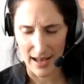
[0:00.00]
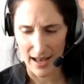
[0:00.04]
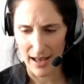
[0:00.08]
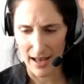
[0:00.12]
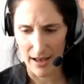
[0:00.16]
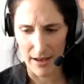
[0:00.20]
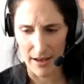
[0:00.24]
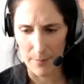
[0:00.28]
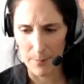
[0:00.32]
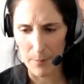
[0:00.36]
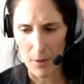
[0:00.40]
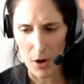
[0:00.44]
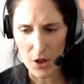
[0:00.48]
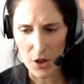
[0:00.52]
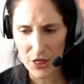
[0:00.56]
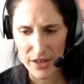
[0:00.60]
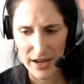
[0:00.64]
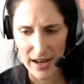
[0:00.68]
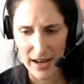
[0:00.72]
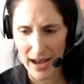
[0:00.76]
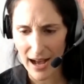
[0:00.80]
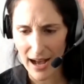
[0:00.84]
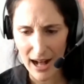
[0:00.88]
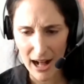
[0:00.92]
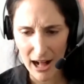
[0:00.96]
a month and
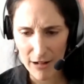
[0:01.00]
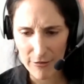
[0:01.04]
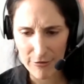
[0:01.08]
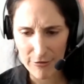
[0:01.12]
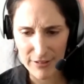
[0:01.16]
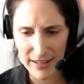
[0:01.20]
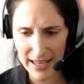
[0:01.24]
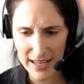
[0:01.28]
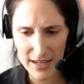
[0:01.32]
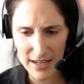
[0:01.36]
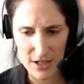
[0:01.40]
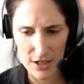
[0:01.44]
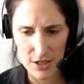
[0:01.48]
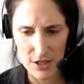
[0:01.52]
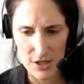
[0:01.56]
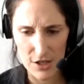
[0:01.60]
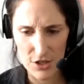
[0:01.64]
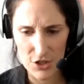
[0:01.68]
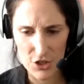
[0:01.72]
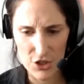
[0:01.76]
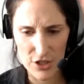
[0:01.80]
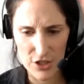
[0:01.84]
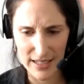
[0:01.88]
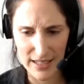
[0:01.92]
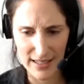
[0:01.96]
a half later,
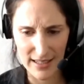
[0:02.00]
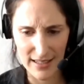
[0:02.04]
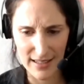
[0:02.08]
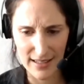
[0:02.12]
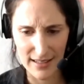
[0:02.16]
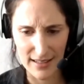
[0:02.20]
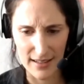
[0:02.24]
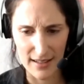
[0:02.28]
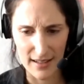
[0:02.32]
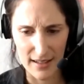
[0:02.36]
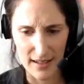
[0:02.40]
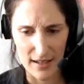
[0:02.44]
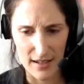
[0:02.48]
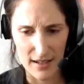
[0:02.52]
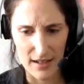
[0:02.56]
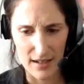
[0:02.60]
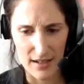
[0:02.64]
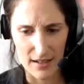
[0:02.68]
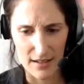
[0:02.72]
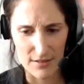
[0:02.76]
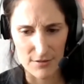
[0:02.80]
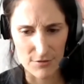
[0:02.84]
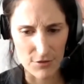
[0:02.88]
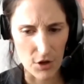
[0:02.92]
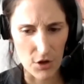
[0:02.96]
she
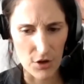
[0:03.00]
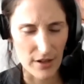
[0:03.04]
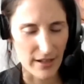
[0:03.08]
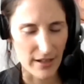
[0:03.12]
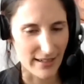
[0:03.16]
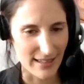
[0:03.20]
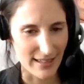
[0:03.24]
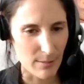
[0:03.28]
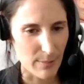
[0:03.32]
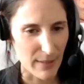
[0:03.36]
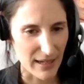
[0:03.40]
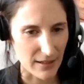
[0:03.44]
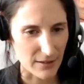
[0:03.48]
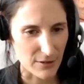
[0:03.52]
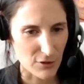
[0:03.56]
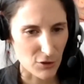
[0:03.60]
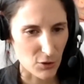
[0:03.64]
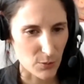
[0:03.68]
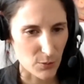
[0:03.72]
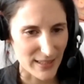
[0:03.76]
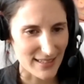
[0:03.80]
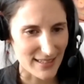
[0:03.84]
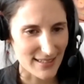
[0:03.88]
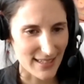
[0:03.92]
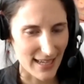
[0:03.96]
wrote an email to
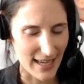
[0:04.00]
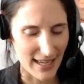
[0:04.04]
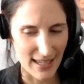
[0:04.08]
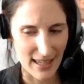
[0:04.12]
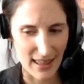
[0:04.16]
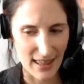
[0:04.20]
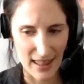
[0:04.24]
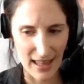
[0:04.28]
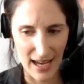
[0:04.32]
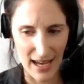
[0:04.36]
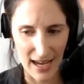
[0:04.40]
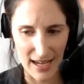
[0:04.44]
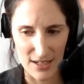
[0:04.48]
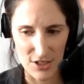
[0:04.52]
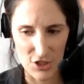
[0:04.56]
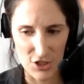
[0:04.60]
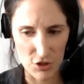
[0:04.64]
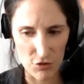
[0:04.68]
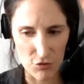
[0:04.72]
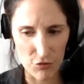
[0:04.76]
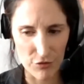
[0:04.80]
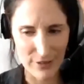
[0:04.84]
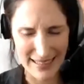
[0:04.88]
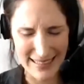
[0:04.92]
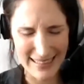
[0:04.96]
me saying that she
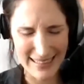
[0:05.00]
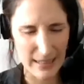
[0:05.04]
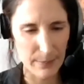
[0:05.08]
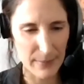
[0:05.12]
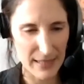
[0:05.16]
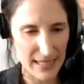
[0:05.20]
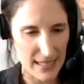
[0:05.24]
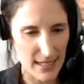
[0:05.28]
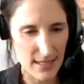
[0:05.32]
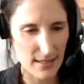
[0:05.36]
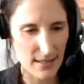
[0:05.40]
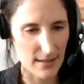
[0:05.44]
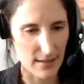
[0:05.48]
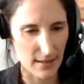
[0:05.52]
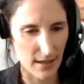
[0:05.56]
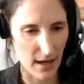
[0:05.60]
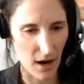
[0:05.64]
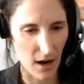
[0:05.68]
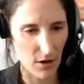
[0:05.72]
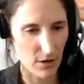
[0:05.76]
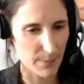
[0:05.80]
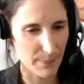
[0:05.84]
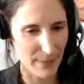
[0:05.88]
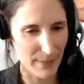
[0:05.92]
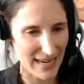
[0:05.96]
really missed
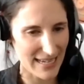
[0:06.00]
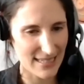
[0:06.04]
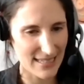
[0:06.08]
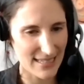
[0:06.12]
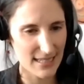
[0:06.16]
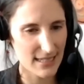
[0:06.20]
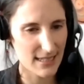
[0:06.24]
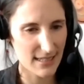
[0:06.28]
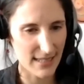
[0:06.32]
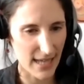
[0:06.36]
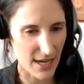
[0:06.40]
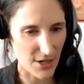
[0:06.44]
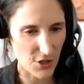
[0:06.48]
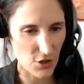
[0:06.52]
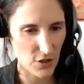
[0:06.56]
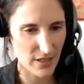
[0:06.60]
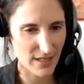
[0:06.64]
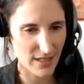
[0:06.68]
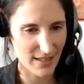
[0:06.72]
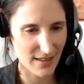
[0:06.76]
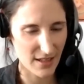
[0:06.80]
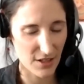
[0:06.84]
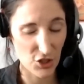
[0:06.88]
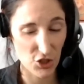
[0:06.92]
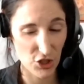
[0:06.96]
our painting sessions
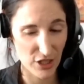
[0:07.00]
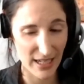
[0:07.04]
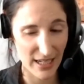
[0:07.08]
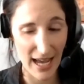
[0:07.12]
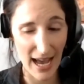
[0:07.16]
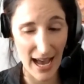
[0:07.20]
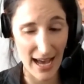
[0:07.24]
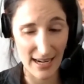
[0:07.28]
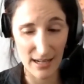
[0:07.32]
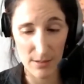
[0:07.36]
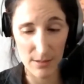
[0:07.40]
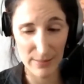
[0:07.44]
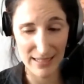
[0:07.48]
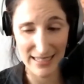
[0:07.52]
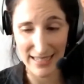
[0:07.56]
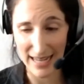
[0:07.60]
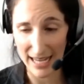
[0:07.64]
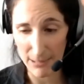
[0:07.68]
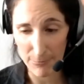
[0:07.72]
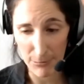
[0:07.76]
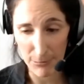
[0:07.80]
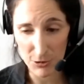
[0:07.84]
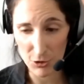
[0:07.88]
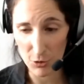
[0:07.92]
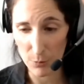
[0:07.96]
and that she hadn't been
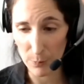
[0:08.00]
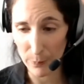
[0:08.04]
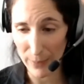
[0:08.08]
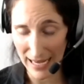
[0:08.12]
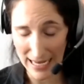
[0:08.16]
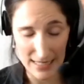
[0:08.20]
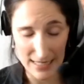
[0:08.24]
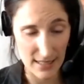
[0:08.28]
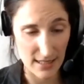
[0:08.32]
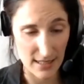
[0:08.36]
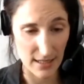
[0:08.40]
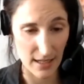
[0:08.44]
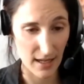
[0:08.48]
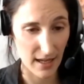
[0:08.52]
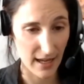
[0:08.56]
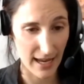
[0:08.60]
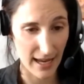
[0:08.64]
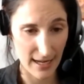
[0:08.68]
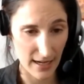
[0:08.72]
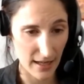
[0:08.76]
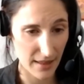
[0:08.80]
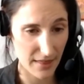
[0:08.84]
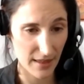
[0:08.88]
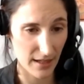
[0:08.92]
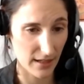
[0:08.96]
able to paint
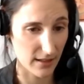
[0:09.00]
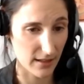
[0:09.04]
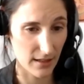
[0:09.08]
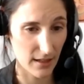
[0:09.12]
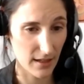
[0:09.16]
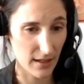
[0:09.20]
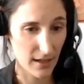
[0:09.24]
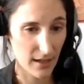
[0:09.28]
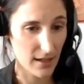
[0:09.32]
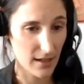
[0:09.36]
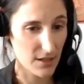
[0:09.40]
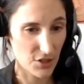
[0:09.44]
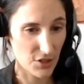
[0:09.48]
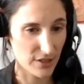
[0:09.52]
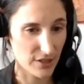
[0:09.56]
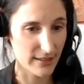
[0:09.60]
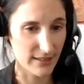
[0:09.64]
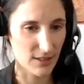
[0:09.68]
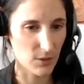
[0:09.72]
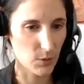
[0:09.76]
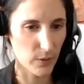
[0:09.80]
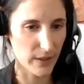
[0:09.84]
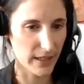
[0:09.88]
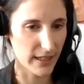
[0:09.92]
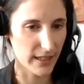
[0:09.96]
anything
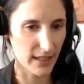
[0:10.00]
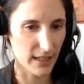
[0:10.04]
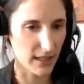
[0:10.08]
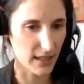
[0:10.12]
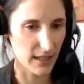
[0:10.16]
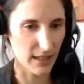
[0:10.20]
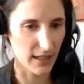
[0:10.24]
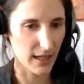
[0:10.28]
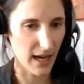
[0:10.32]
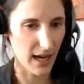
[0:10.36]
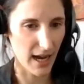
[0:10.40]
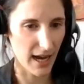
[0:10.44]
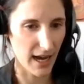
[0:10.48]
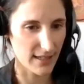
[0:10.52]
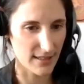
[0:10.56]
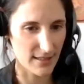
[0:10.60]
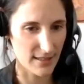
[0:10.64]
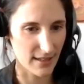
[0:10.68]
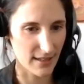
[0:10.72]
since we had